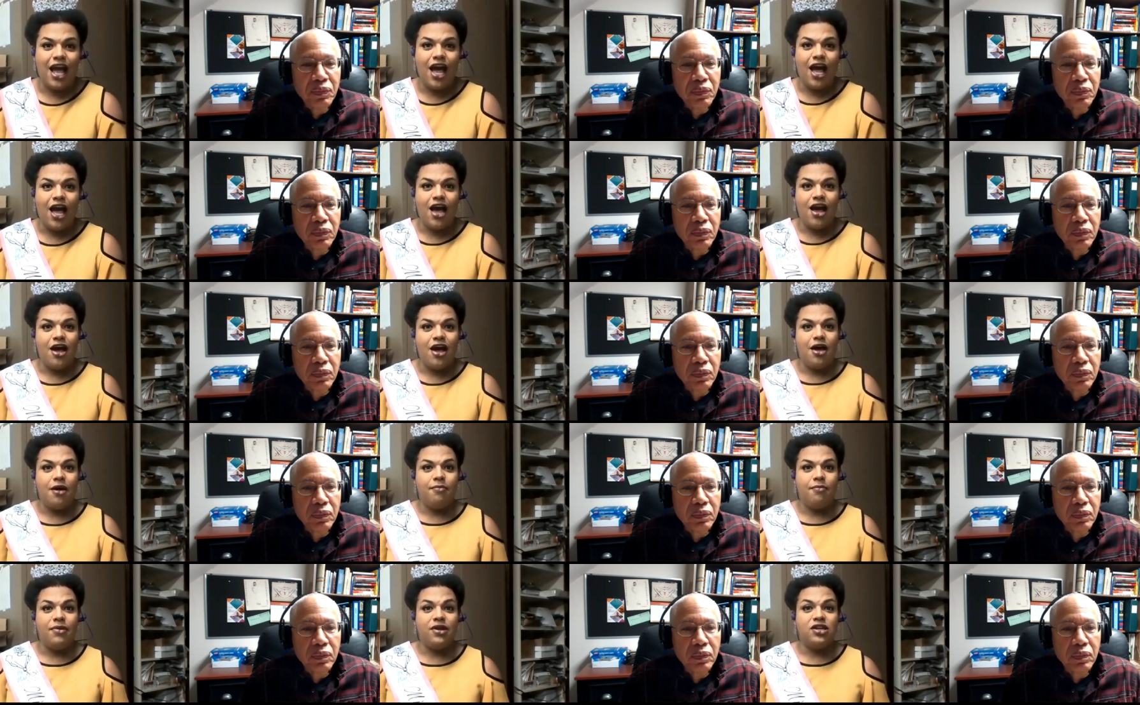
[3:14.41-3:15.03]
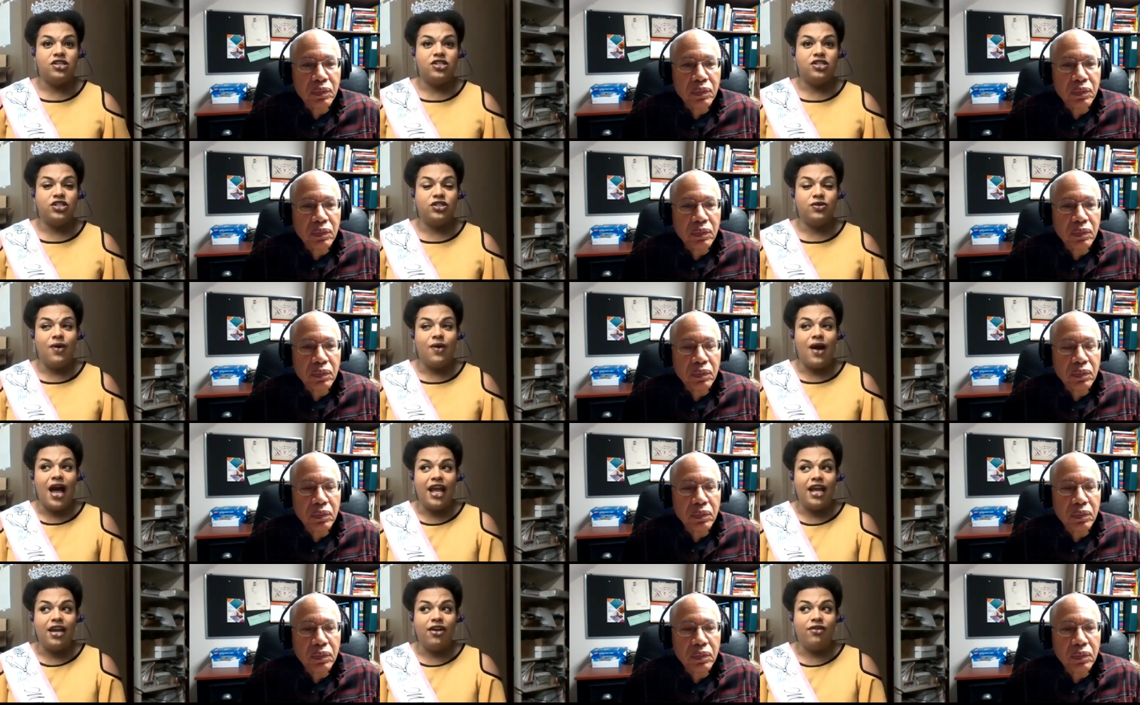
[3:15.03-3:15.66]
Speaker 1: Um, so
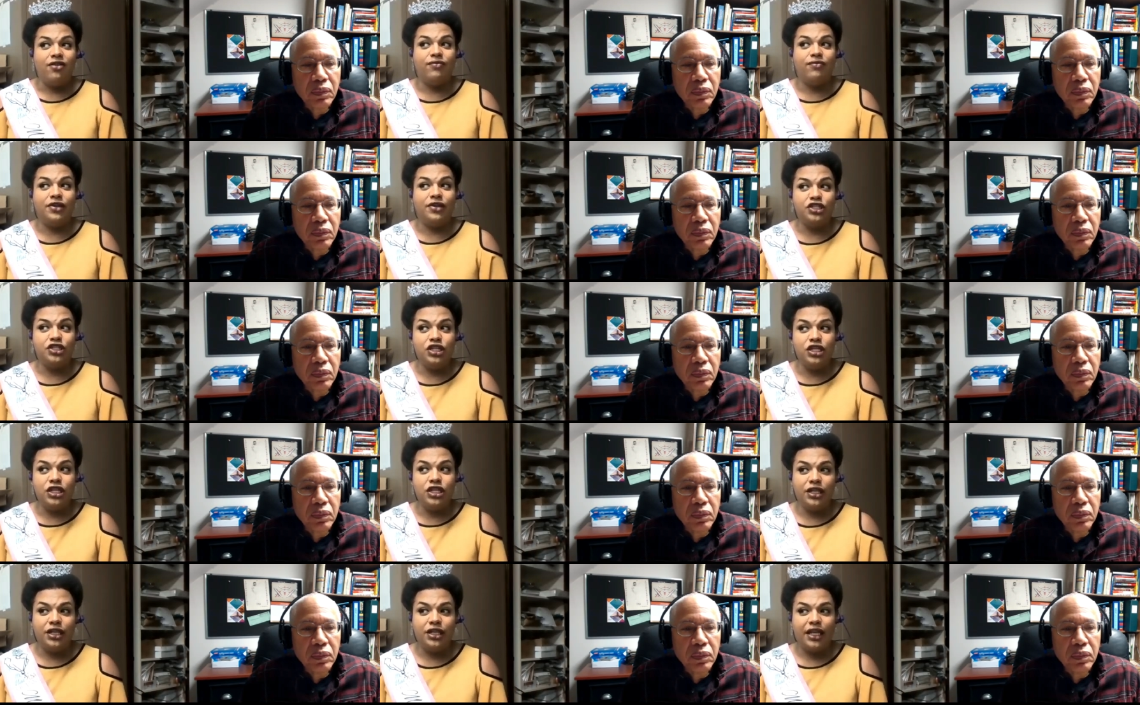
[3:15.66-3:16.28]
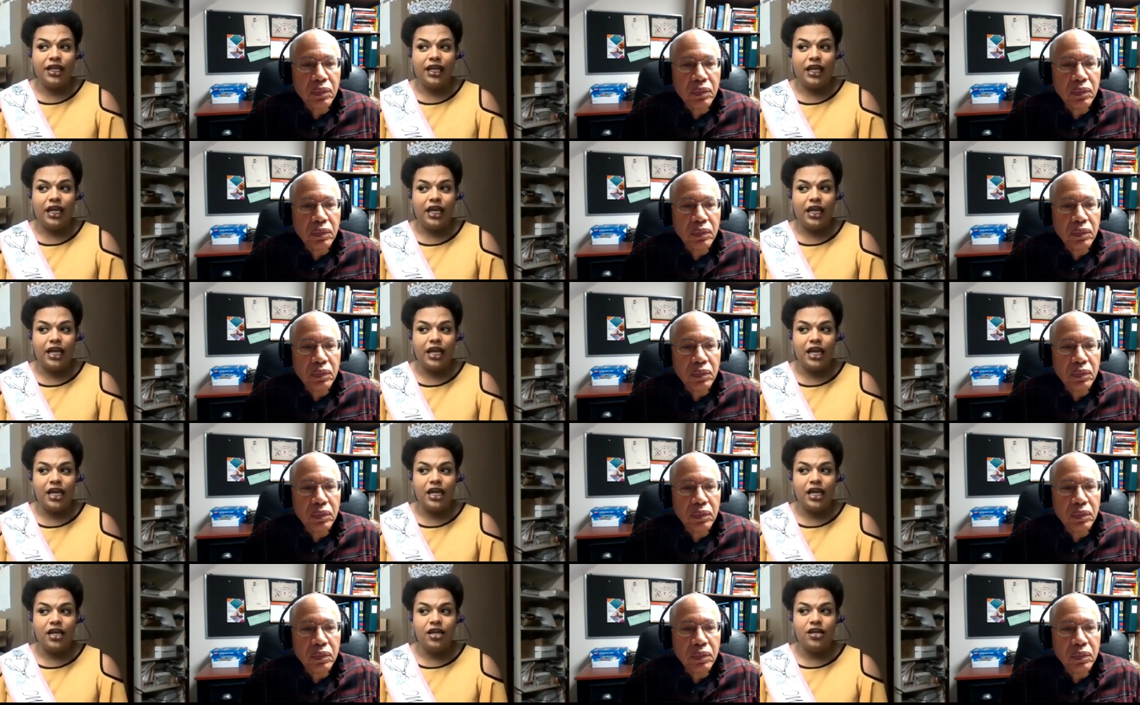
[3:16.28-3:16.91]
I
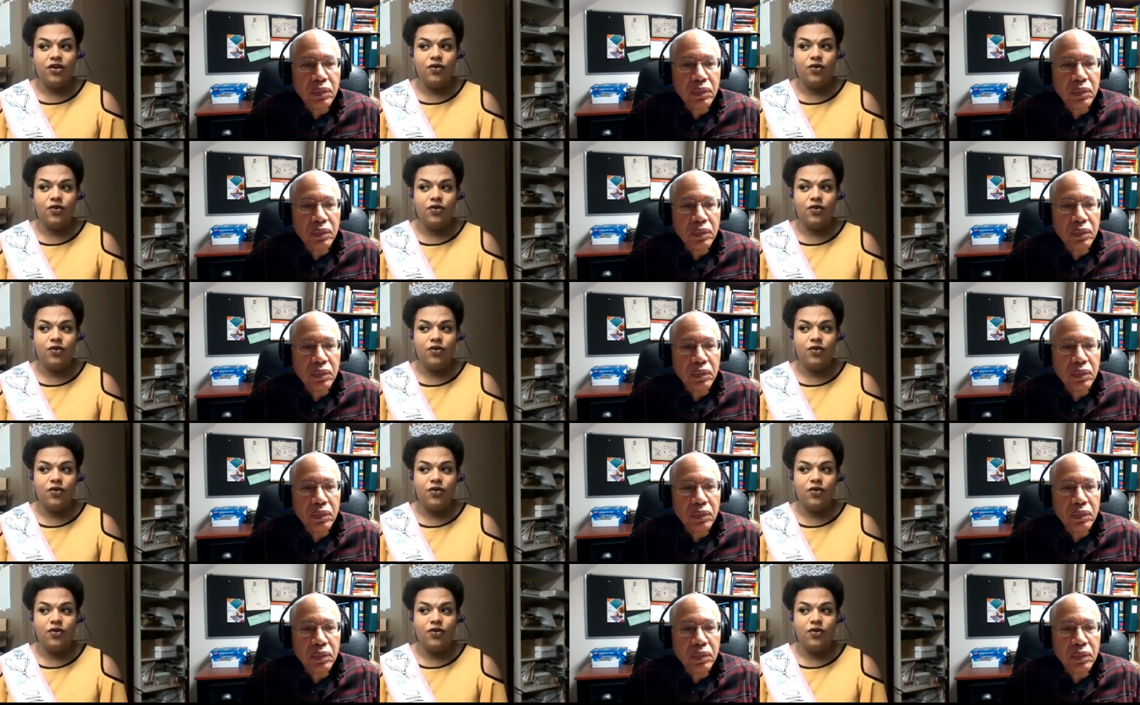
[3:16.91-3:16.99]
originally,